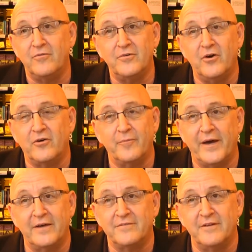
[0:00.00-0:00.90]
No
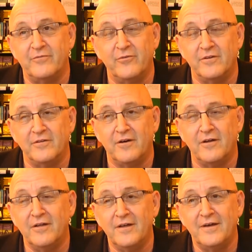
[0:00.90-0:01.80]
capacity for it at
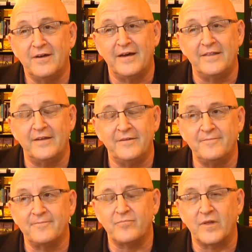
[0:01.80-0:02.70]
all. And
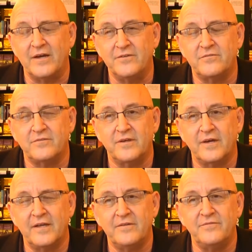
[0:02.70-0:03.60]
then I just
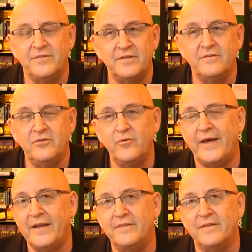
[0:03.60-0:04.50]
kind of didn't do
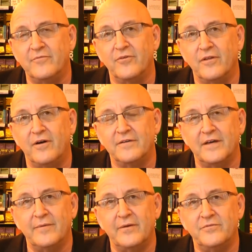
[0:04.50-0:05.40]
anything for a long
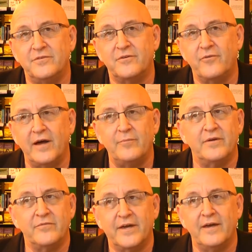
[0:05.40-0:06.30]
time. I would just grab
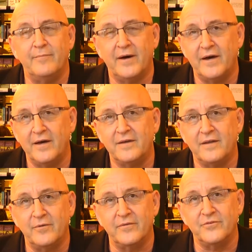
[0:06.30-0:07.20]
whatever came by,
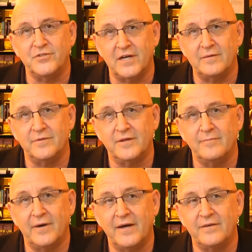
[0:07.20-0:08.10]
you know, whatever job would
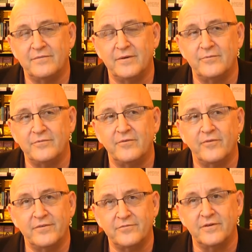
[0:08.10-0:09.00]
come by. So I was in
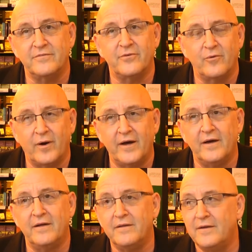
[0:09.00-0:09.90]
restaurants for a
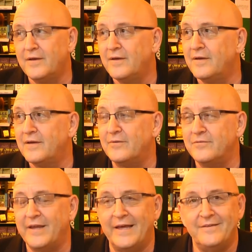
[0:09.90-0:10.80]
while. I
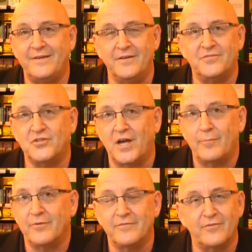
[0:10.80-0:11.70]
was an antiques
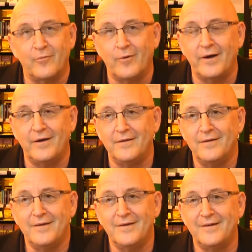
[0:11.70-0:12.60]
shopper for a while.
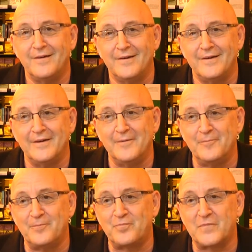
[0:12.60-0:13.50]

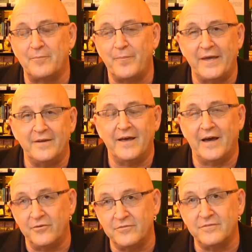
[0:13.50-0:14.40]
I painted
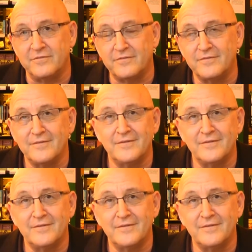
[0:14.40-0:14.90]
houses.